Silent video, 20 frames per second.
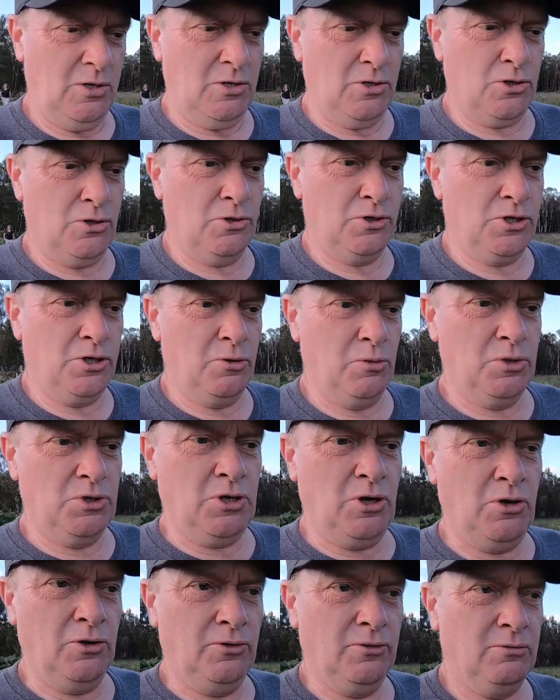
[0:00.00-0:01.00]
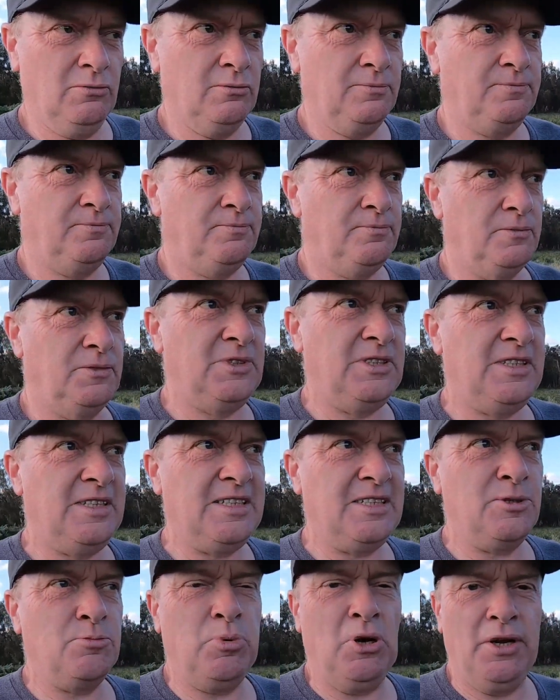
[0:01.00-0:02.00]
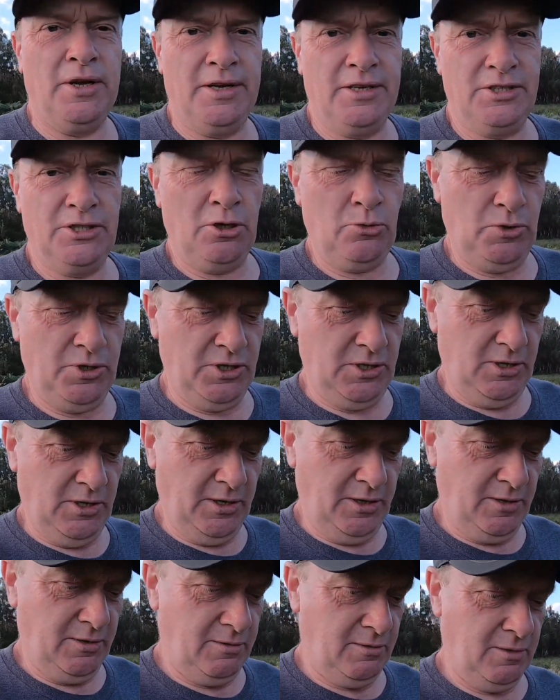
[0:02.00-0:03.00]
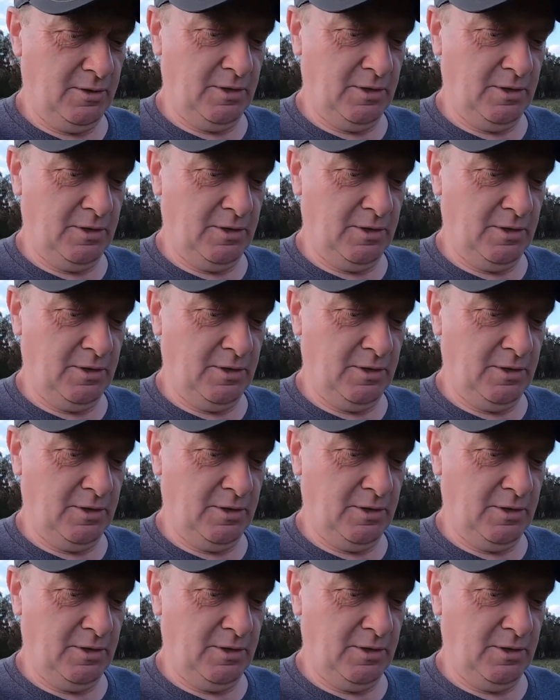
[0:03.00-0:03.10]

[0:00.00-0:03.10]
So she was on display, shall we say.